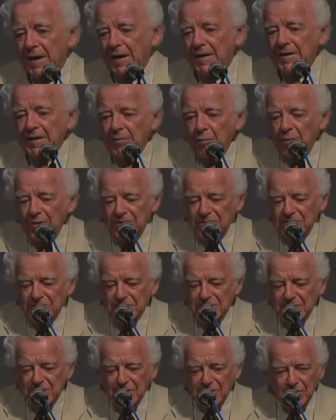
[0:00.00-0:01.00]
And he
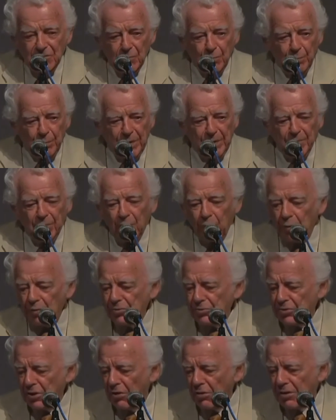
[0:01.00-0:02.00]
wishes that people
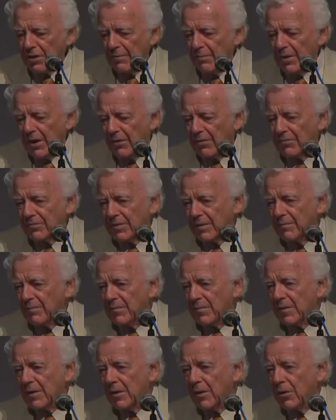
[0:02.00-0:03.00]
would talk about
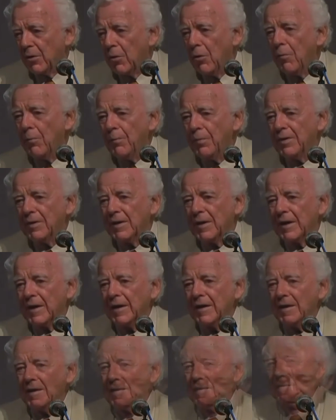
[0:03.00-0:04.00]
them openly.
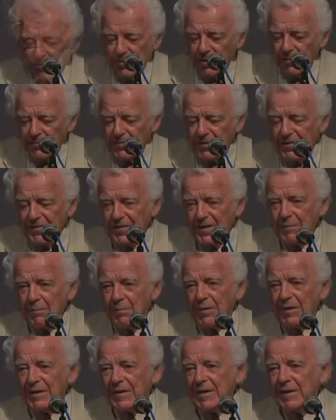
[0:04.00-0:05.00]
Not that they
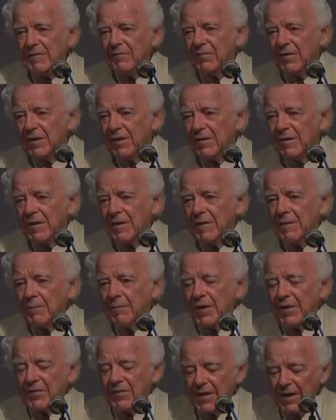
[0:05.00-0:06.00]
believe it,
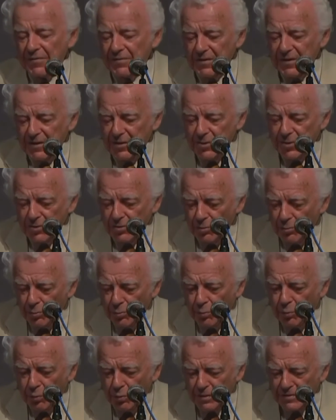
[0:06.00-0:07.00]
but that they
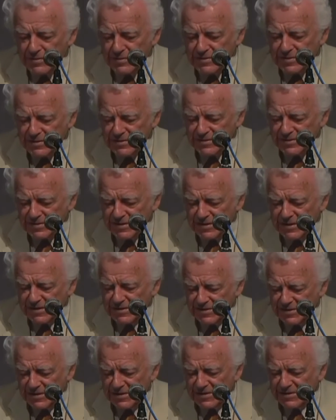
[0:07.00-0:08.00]
know what's, they
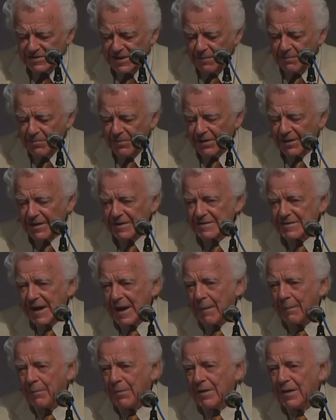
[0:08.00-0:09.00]
see something that's
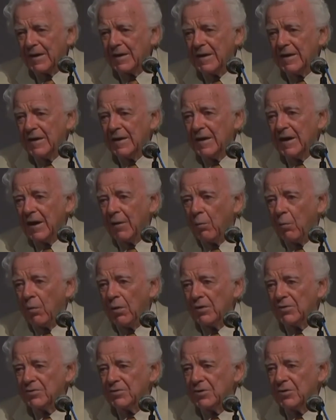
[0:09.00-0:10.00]
happening and
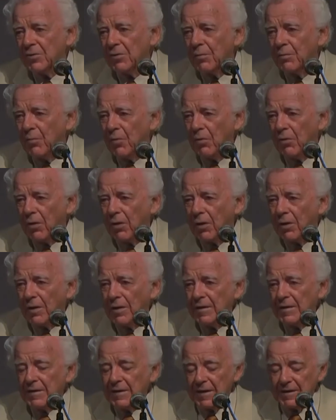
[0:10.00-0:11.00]
want to know more.
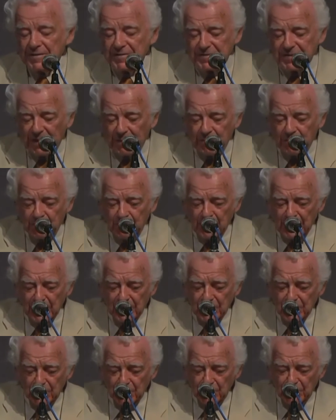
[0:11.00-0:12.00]
And some
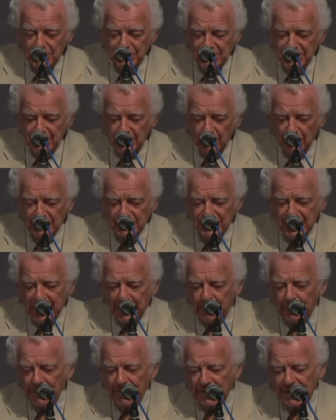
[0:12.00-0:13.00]
who will see what's
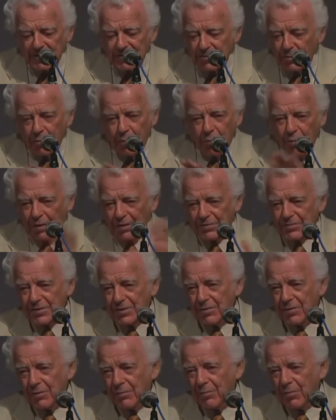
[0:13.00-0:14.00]
happening and don't want to
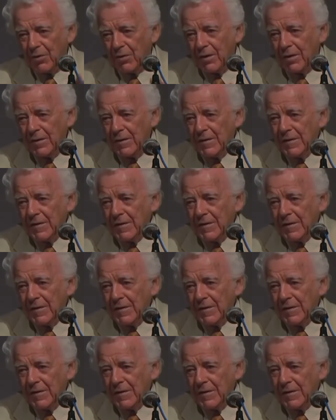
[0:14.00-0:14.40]
know more,